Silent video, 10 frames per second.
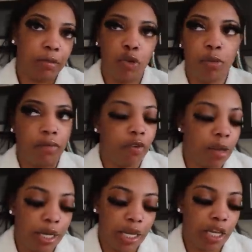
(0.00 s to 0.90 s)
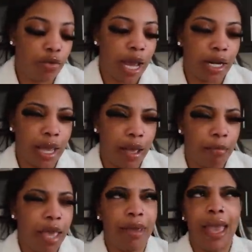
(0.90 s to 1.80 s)
if you've been vomiting and you kind of
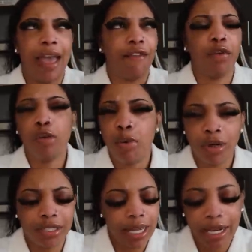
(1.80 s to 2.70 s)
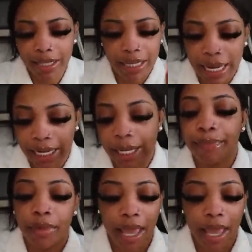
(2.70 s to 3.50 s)
got maybe had food poisoning, anything like that,